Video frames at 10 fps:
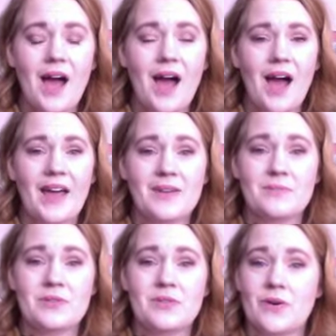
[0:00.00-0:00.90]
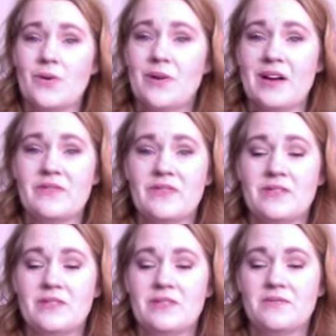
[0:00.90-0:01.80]
am so
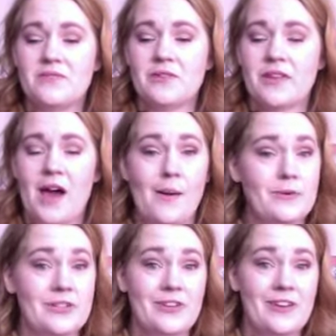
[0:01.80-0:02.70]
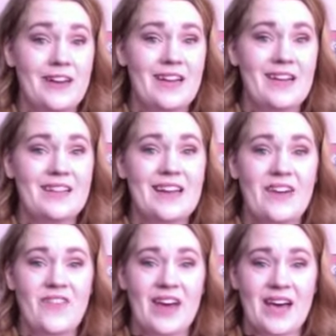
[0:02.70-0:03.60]
grateful for the opportunity that
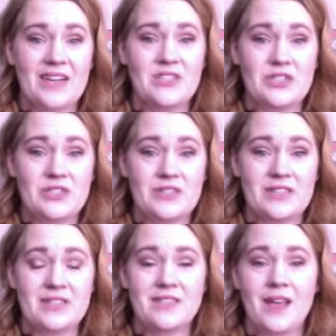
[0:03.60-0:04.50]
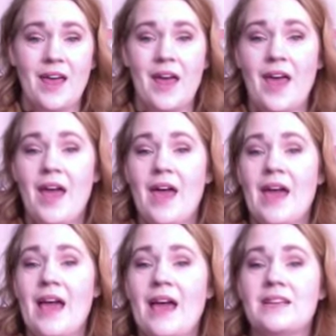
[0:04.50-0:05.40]
I've had to do this.
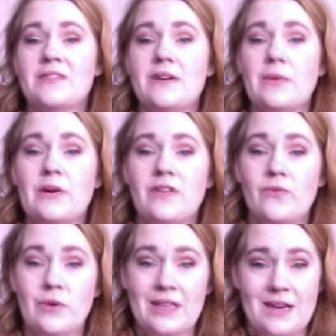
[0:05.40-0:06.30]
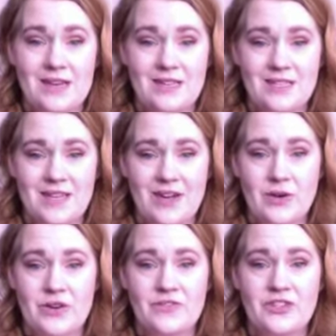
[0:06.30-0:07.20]
And if I would have realized that I
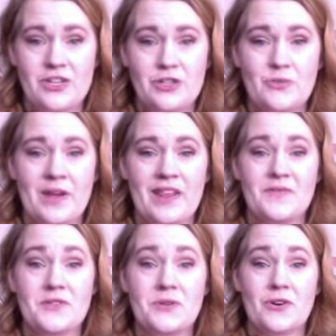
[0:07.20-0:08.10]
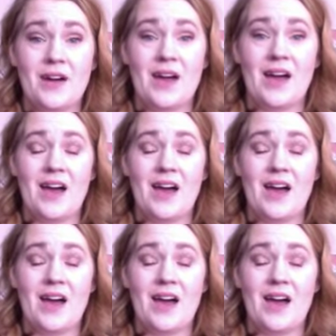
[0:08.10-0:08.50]
could have changed my life sooner,